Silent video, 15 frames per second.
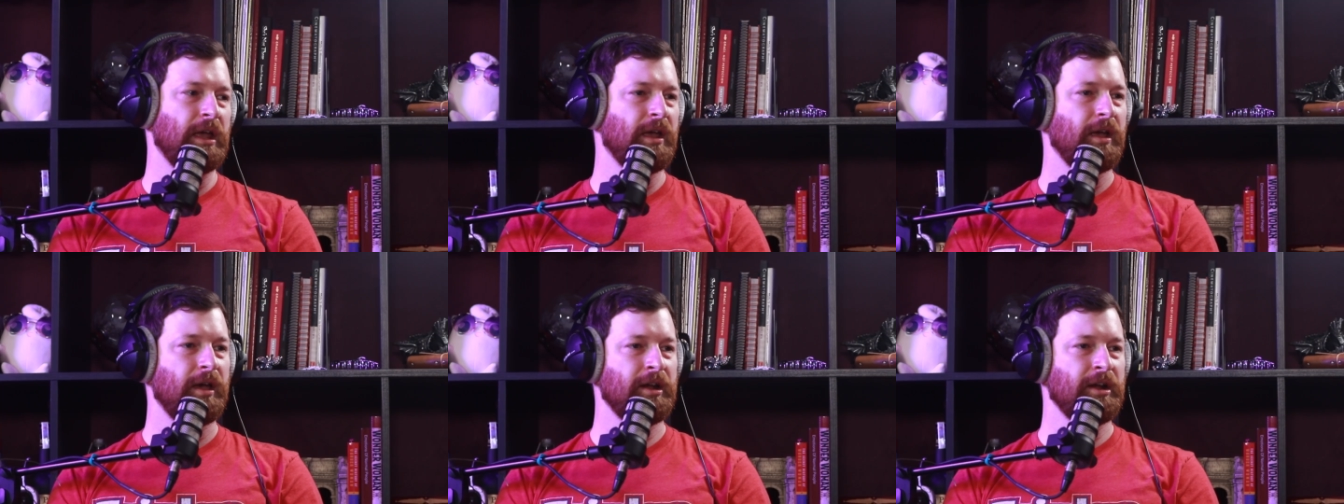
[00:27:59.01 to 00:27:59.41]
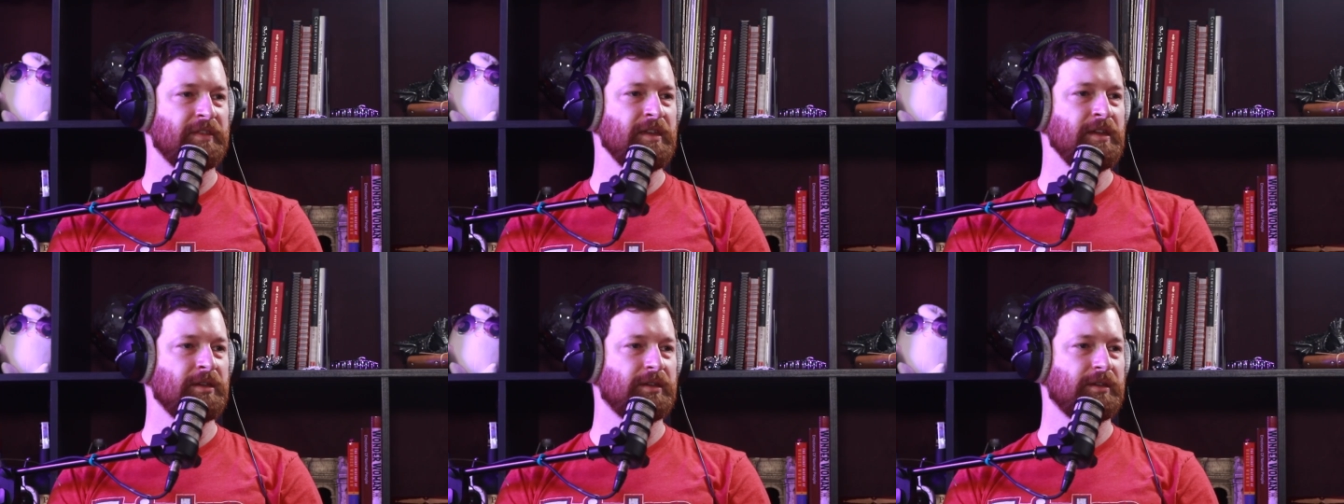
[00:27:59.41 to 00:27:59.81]
and, and I
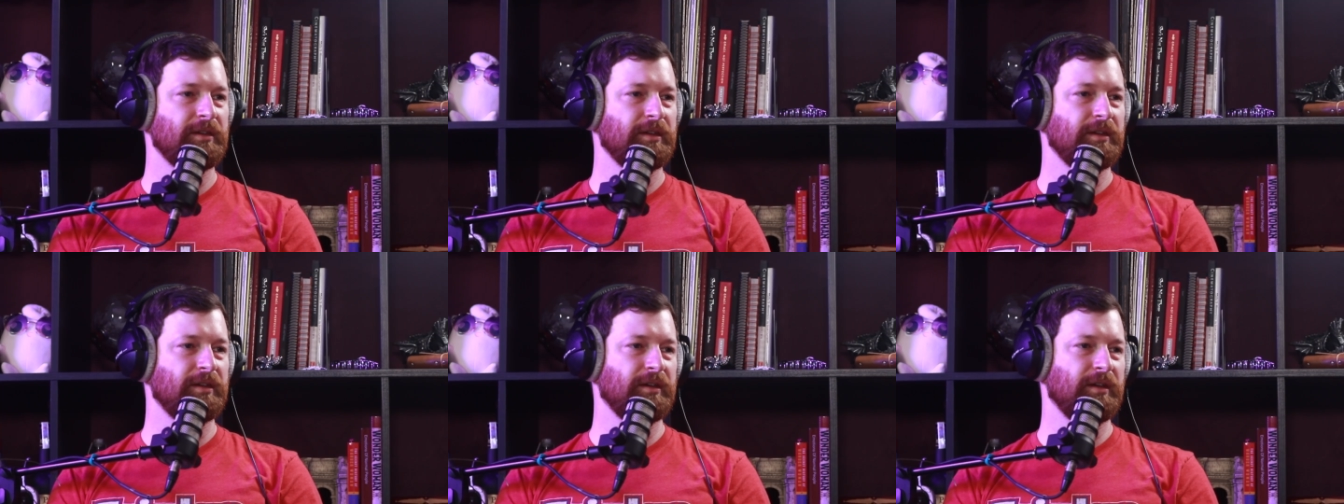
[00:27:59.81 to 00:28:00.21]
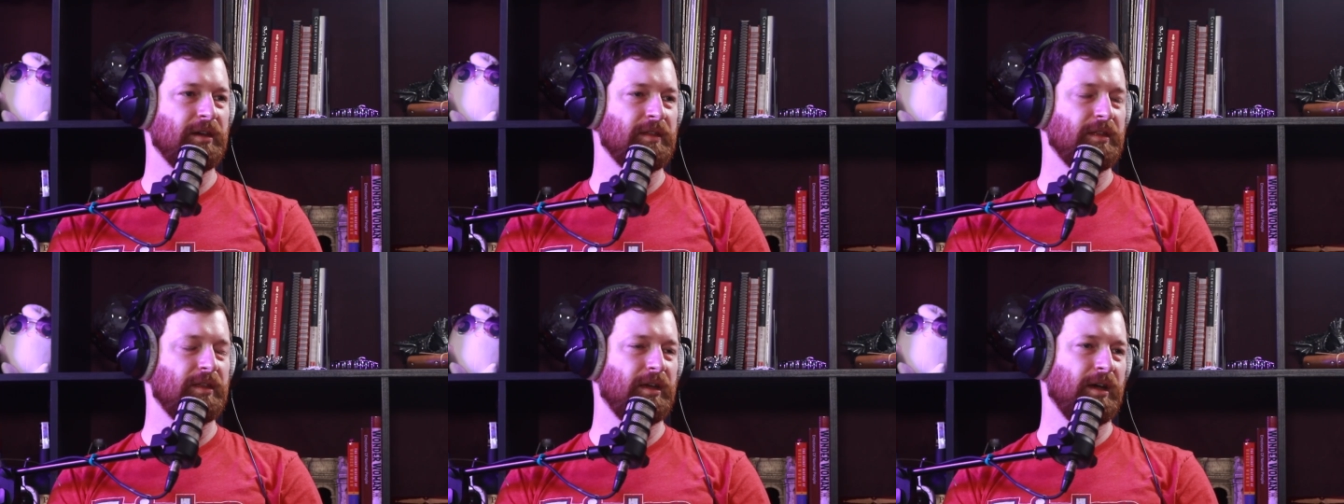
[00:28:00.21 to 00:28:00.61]
think yeah,
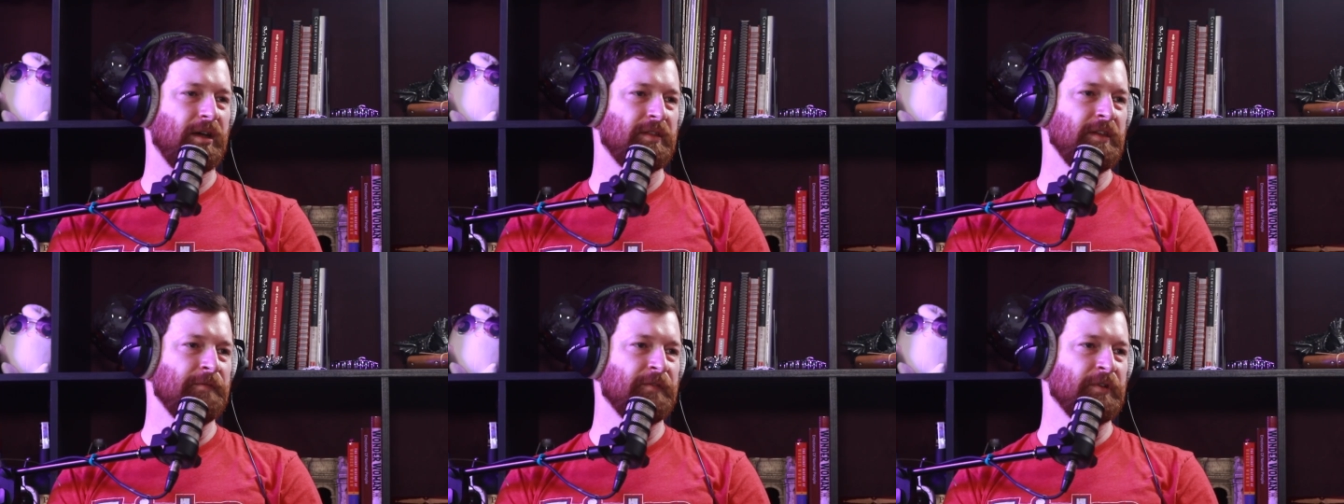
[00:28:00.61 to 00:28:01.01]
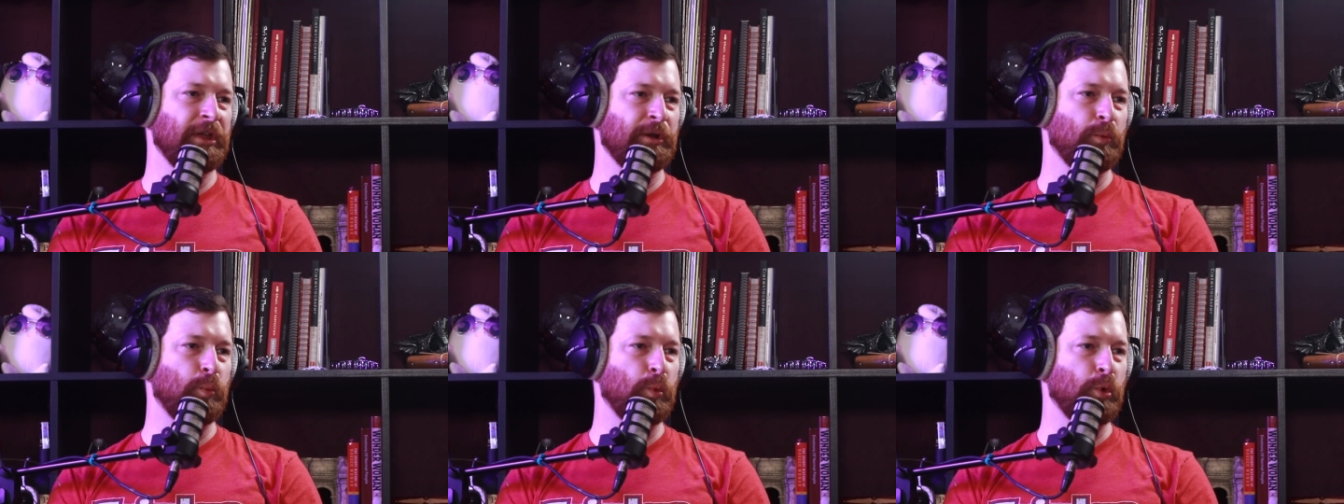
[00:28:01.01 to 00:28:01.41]
I, I think for like
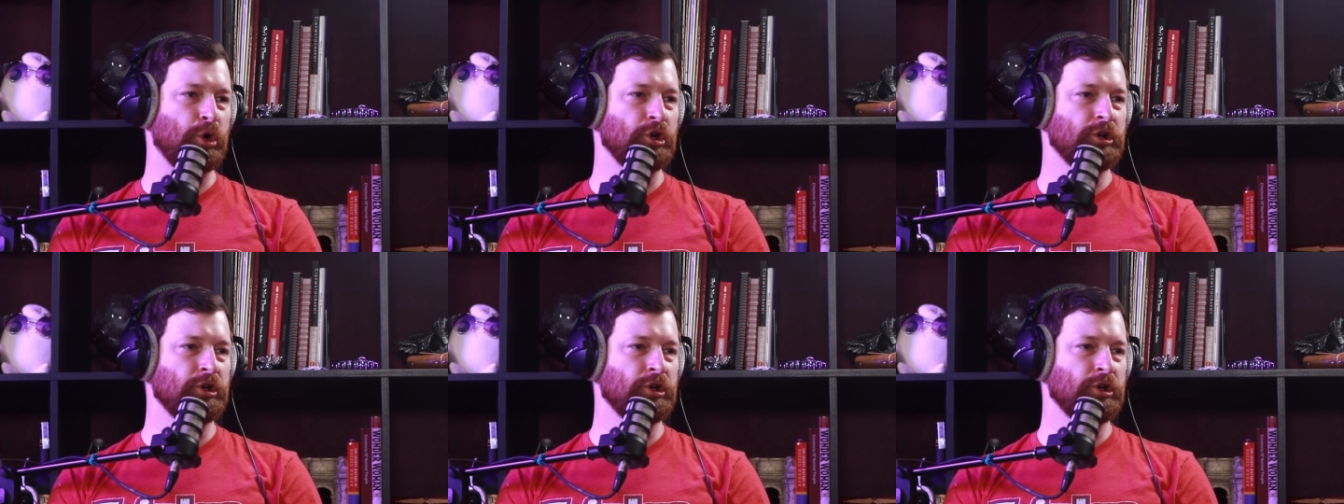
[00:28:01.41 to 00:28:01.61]
work